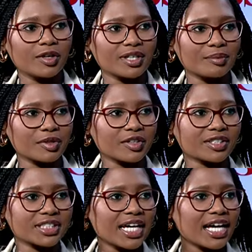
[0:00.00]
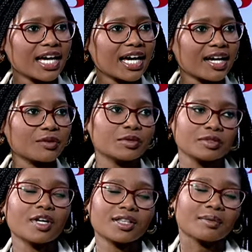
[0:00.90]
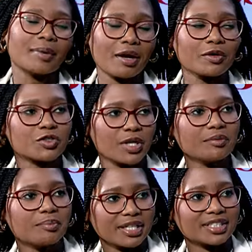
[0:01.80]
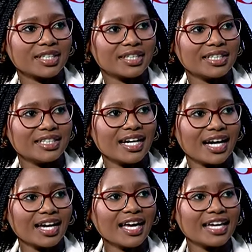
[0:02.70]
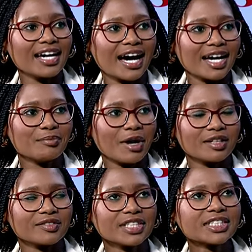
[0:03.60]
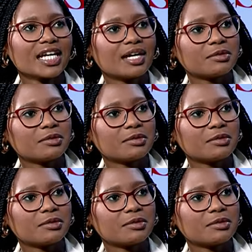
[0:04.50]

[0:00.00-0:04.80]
on that because, well, not the power drain, but the AI part of it,